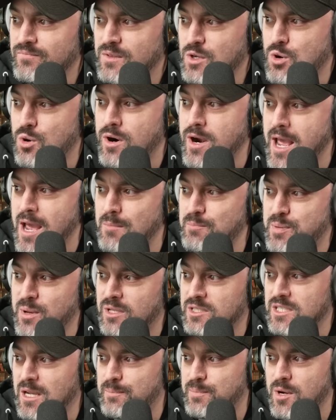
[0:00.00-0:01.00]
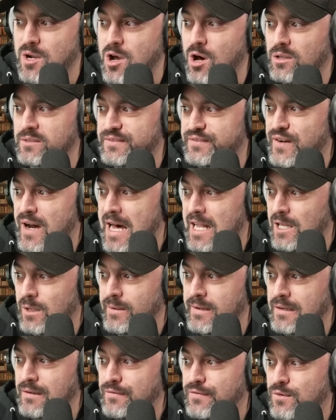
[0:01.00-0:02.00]
Cornette built up a cult
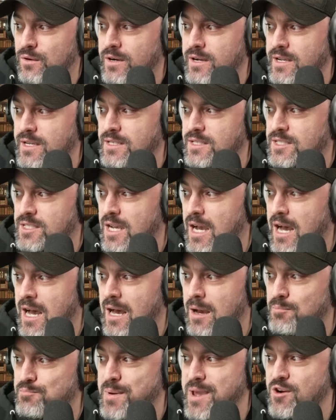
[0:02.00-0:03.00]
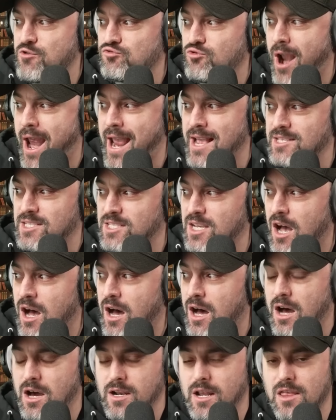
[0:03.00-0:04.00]
following for his big rants
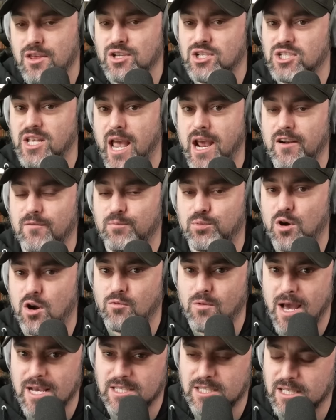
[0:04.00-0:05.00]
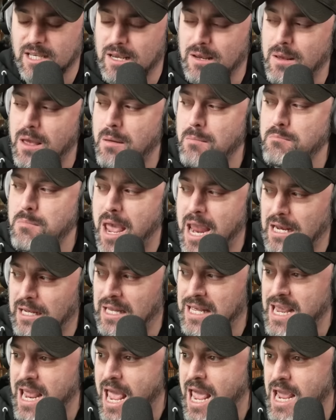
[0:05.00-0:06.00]
on the state of pro wrestling,
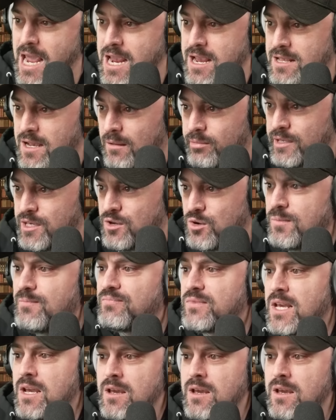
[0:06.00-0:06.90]
mainly AEW.